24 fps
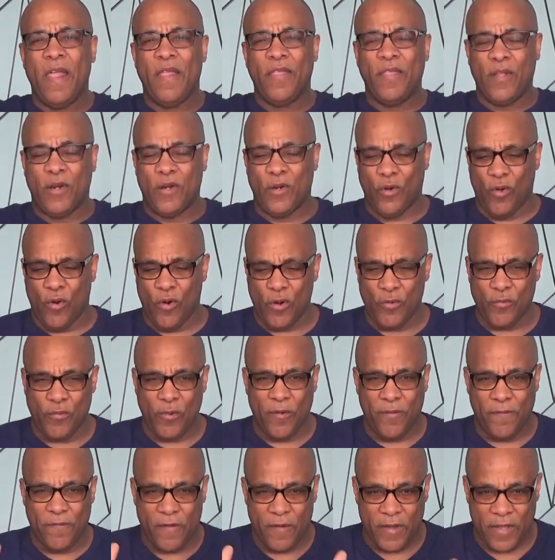the Lord
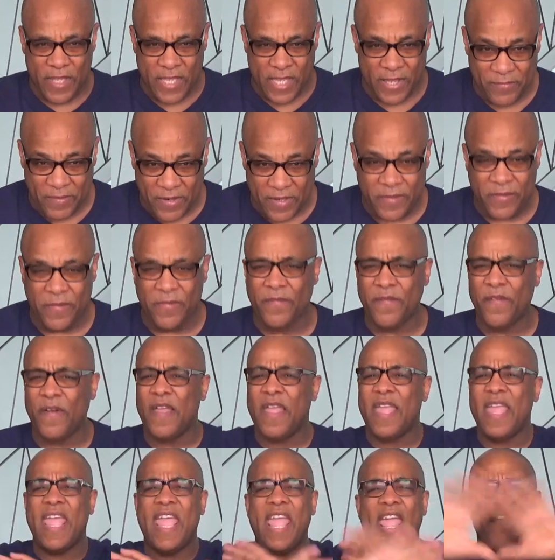will forgive us for
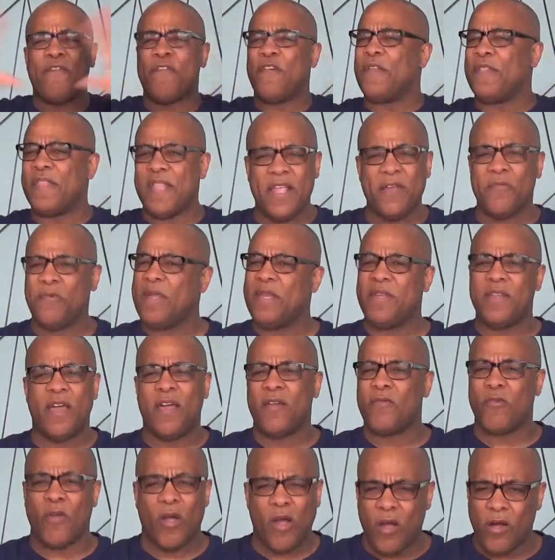everything we've
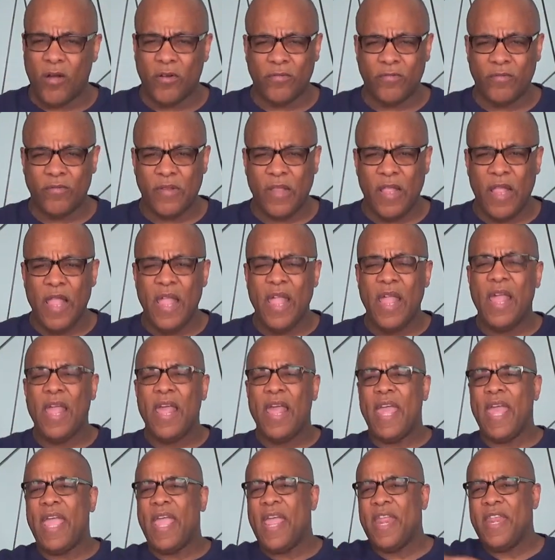done wrong,
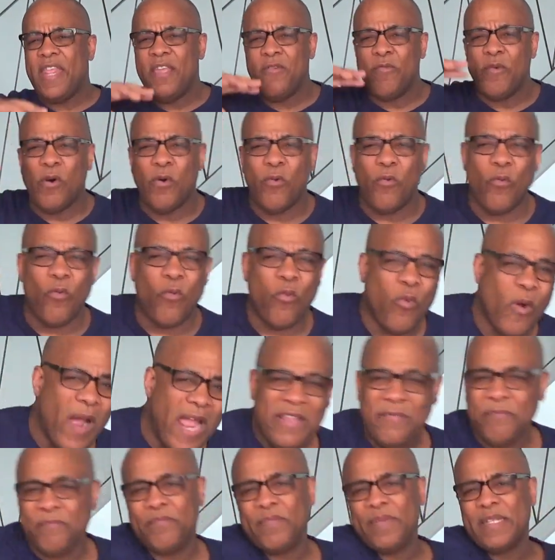and He will
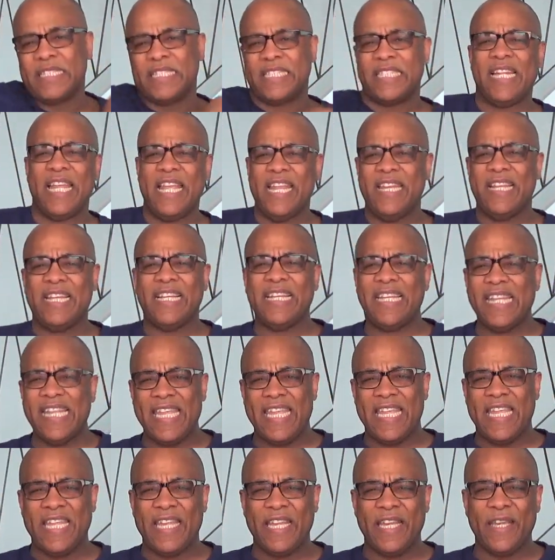wipe the slate
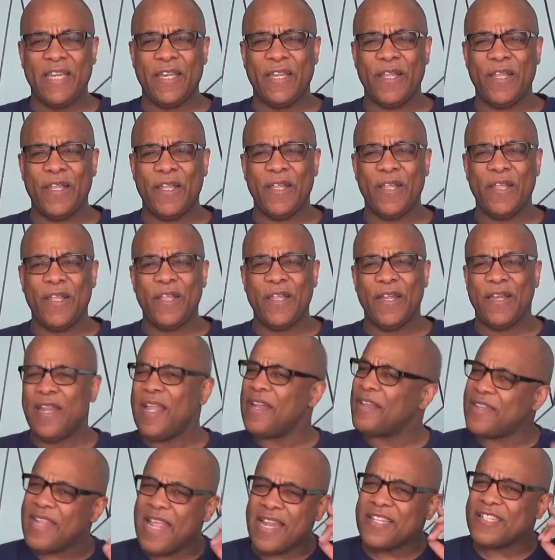clean.
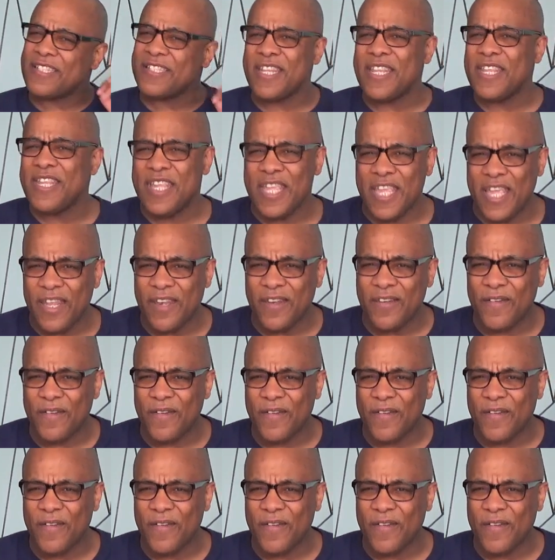Let that sink in.